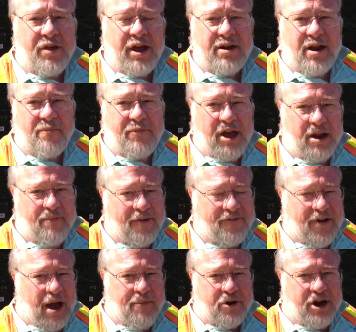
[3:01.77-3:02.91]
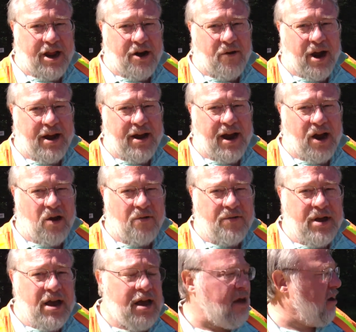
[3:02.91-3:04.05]
that I'm getting fabricated right now,
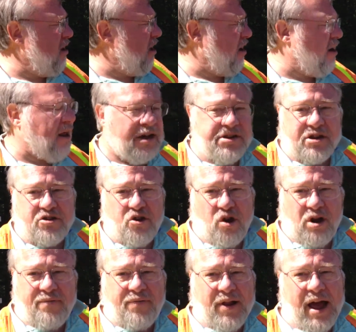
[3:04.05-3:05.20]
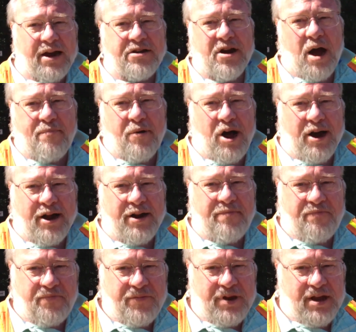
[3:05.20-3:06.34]
and it has a totally flat top on it.
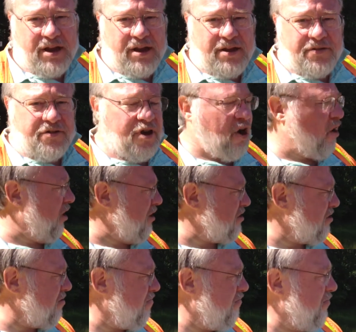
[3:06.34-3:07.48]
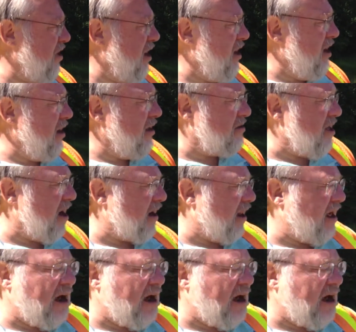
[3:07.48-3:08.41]
So it's not going to